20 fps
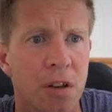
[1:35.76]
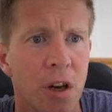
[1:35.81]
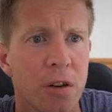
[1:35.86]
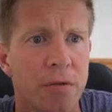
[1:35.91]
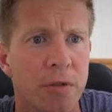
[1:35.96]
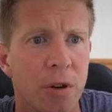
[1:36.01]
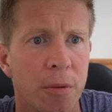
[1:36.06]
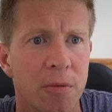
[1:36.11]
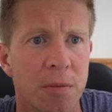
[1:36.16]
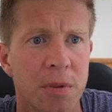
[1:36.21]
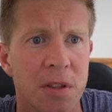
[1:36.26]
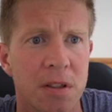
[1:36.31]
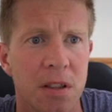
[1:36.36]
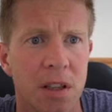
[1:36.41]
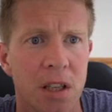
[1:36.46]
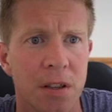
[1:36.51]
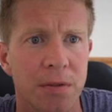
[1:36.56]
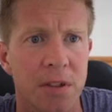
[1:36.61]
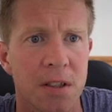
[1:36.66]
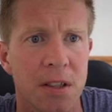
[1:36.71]
Coven
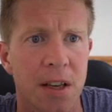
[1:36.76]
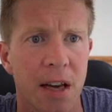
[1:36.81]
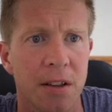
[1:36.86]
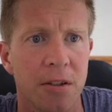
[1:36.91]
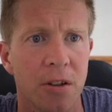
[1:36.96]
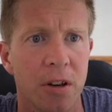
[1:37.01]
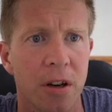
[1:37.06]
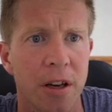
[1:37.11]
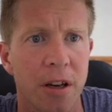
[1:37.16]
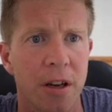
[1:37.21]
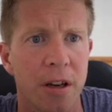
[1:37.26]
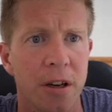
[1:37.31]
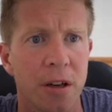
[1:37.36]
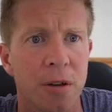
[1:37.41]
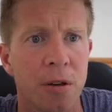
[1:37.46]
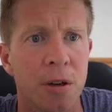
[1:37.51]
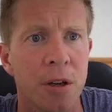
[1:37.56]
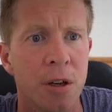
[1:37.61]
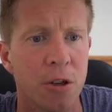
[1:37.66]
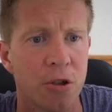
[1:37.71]
Optimistic
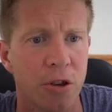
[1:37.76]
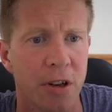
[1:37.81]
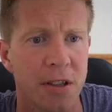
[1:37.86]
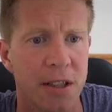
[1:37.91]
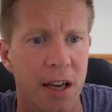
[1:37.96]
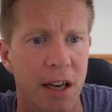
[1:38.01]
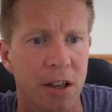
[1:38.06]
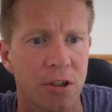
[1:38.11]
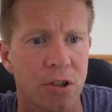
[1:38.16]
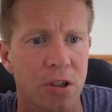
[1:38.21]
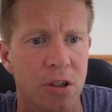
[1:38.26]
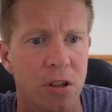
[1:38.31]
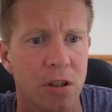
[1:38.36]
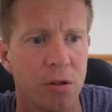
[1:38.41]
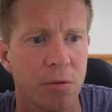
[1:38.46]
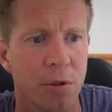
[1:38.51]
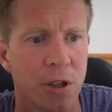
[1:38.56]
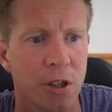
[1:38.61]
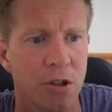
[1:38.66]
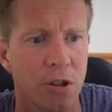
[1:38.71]
Etherscan.io
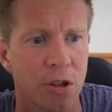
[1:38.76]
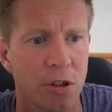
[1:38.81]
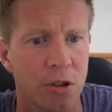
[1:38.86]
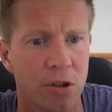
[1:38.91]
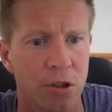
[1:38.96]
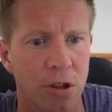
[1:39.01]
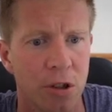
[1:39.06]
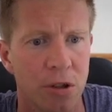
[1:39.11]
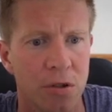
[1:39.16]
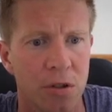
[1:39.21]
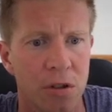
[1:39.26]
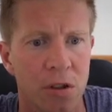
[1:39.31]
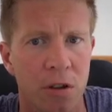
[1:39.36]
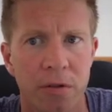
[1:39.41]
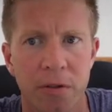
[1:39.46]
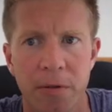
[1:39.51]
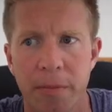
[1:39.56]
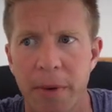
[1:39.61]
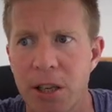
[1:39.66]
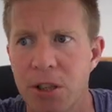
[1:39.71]
transaction, which shows the
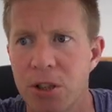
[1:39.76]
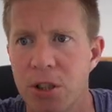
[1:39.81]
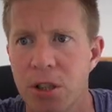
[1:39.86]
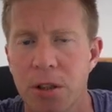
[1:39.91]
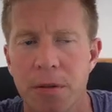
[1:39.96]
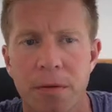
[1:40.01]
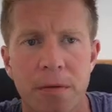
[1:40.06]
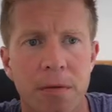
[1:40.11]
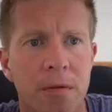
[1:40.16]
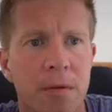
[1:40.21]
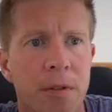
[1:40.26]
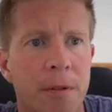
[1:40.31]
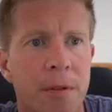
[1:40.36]
confirmation.